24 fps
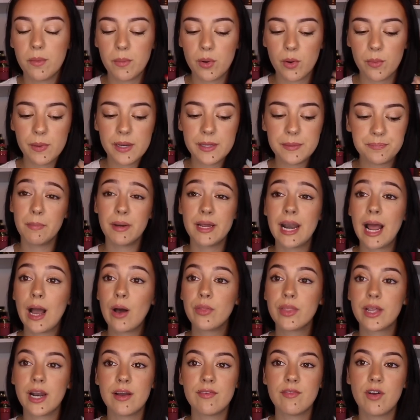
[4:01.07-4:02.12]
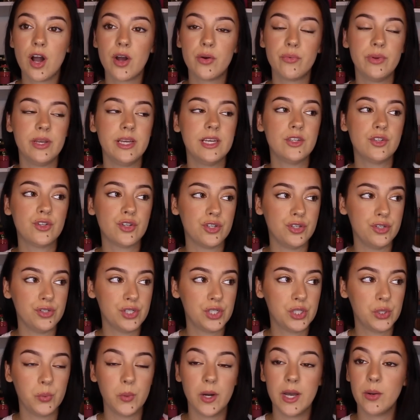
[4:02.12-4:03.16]
moment, but now that I've gotten
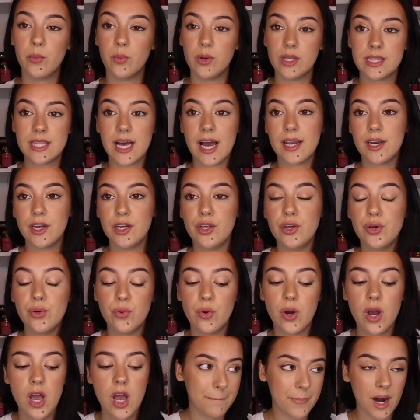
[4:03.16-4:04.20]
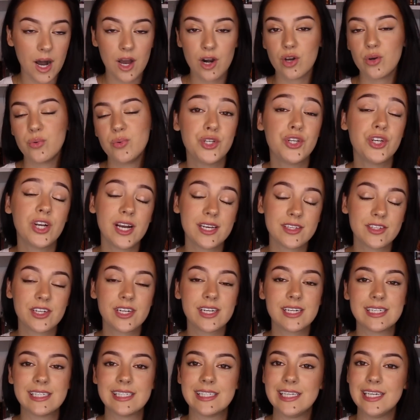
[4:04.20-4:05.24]
reintroduced to it with that new bottle, which you guys are
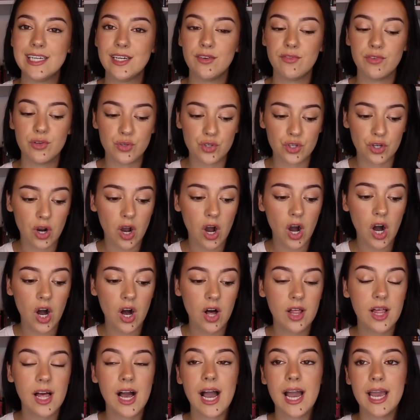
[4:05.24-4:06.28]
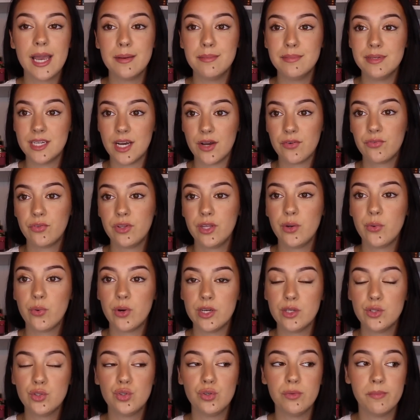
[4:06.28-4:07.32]
gonna see in a future haul, I am definitely
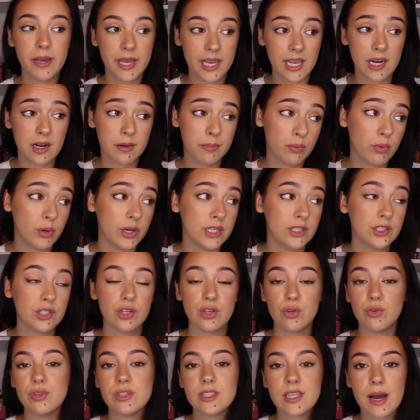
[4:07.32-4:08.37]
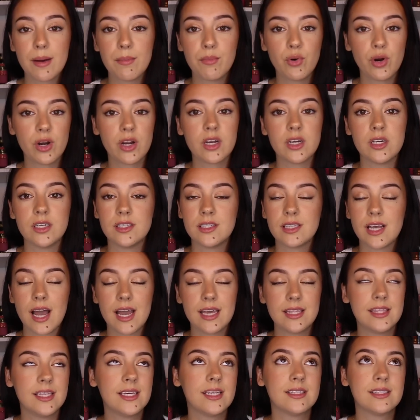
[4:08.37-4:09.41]
going to make it a point to use that more because
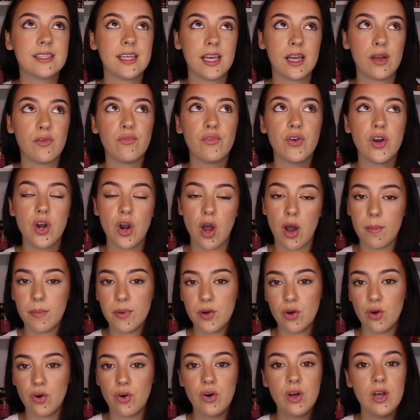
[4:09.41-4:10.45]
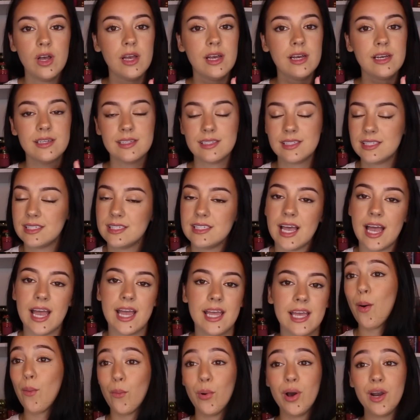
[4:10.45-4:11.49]
I think it's like a phenomenal
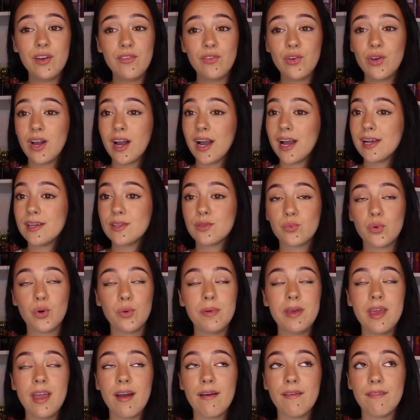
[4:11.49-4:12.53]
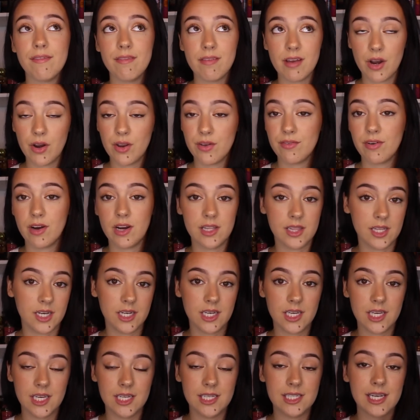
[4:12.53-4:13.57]
scent, one of you guys will be very, very
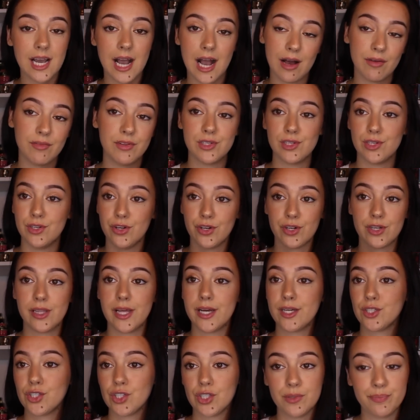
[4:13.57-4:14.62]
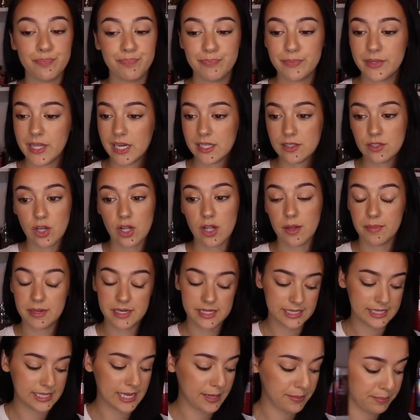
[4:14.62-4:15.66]
lucky to have this in your collection. That's all I'm
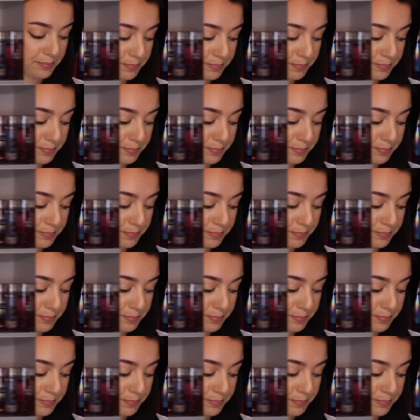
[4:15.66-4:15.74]
gonna say. The